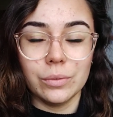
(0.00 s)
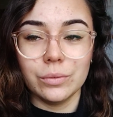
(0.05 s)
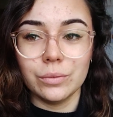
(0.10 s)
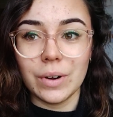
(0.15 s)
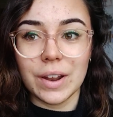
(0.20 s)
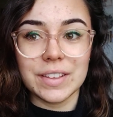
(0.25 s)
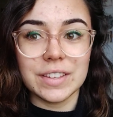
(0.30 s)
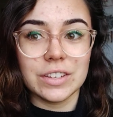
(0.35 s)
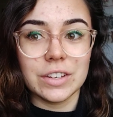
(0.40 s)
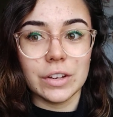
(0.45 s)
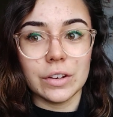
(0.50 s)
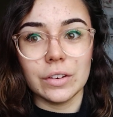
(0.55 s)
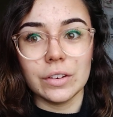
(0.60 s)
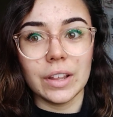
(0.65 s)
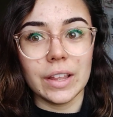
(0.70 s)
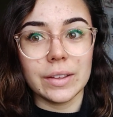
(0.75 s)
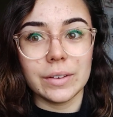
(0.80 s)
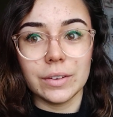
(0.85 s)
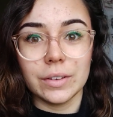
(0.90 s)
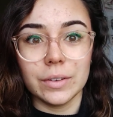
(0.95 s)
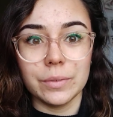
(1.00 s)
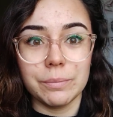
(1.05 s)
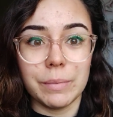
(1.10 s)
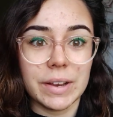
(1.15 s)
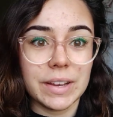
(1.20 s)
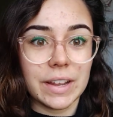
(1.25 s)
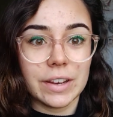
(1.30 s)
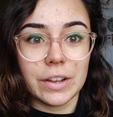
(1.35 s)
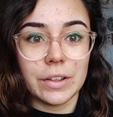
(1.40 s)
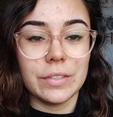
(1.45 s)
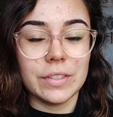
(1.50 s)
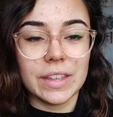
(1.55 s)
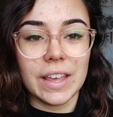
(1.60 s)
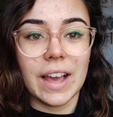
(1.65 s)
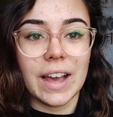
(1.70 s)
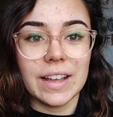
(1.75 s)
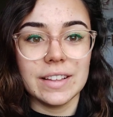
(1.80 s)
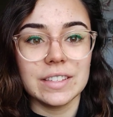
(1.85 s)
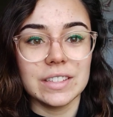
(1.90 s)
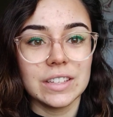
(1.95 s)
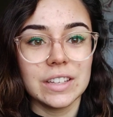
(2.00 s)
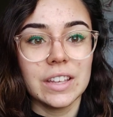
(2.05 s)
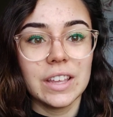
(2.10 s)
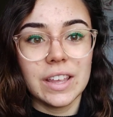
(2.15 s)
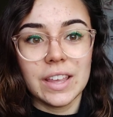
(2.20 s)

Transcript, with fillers: resident, like, my dad only has